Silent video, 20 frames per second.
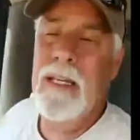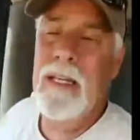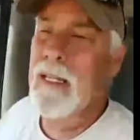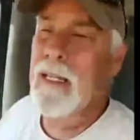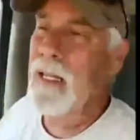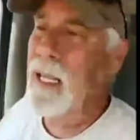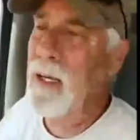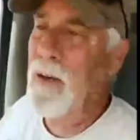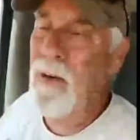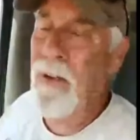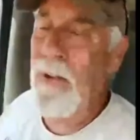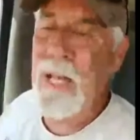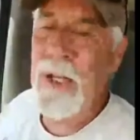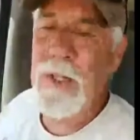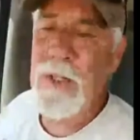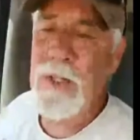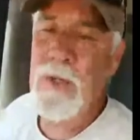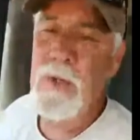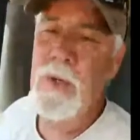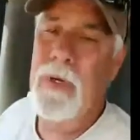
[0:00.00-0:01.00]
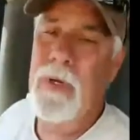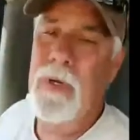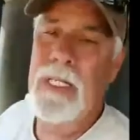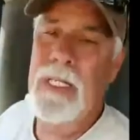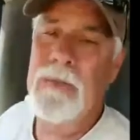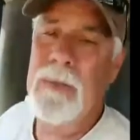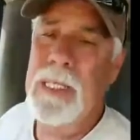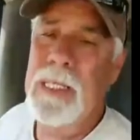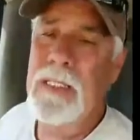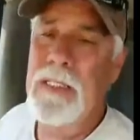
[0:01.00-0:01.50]
I don't know how true it
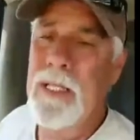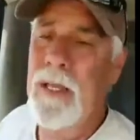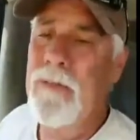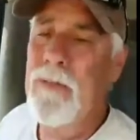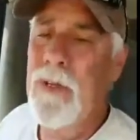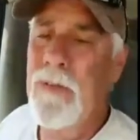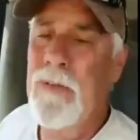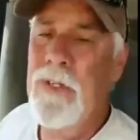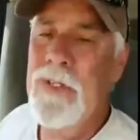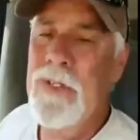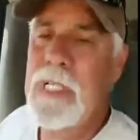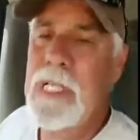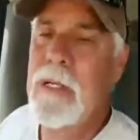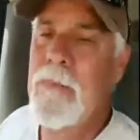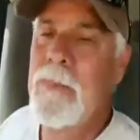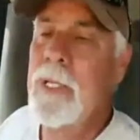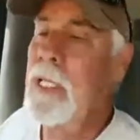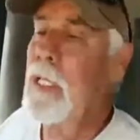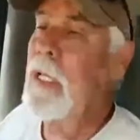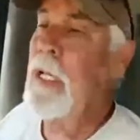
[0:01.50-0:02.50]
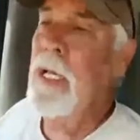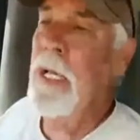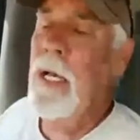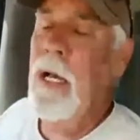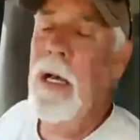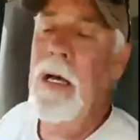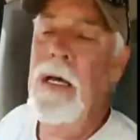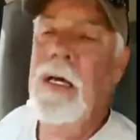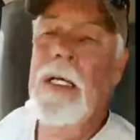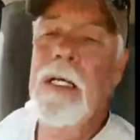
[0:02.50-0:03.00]
is because I've never seen it, but
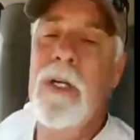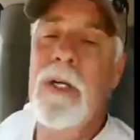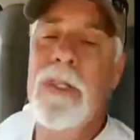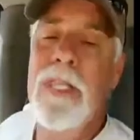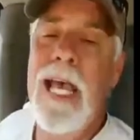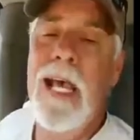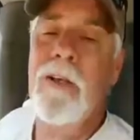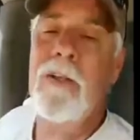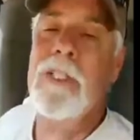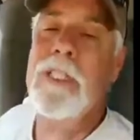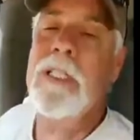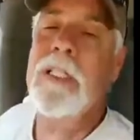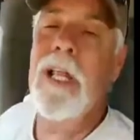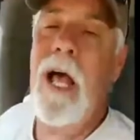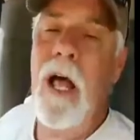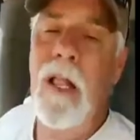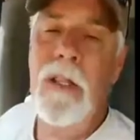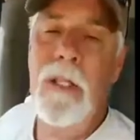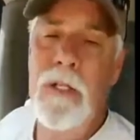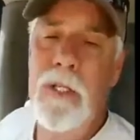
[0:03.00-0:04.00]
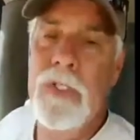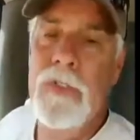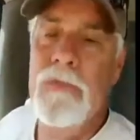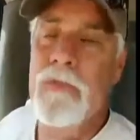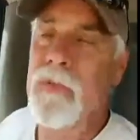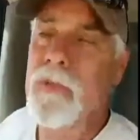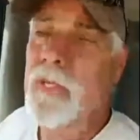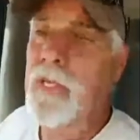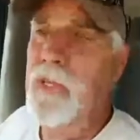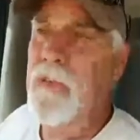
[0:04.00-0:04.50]
$100,000
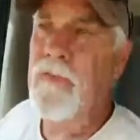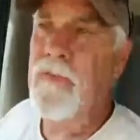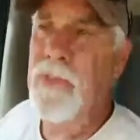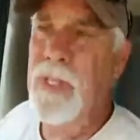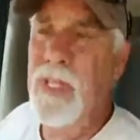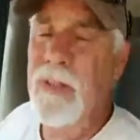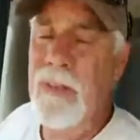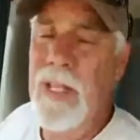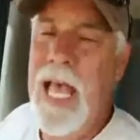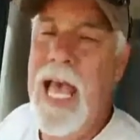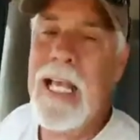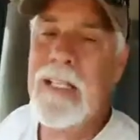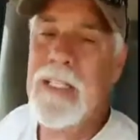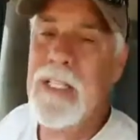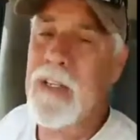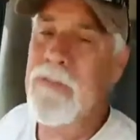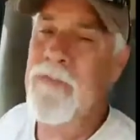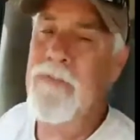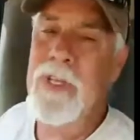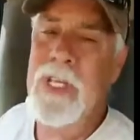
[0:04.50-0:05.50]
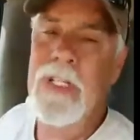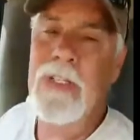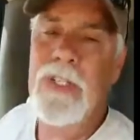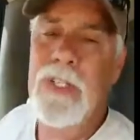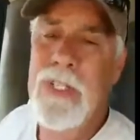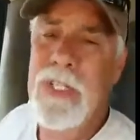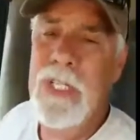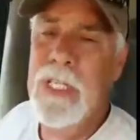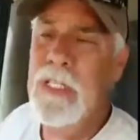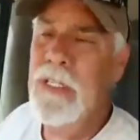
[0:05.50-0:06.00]
for the last
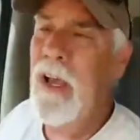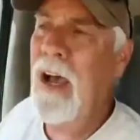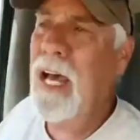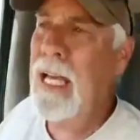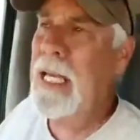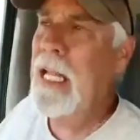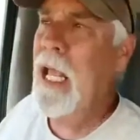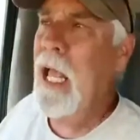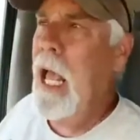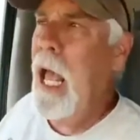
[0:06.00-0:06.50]
conviction she's got.